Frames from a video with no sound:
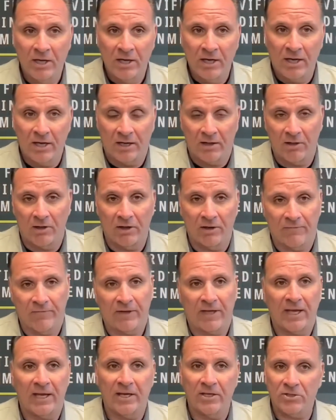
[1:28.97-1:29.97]
a
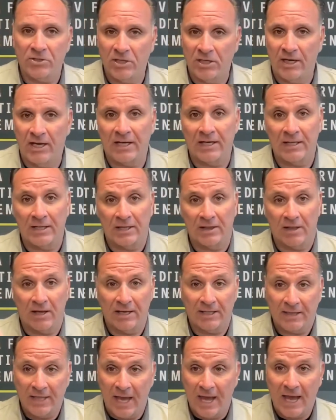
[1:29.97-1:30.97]
clarification, anything
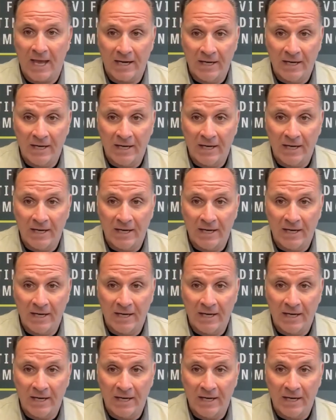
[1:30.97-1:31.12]
like that,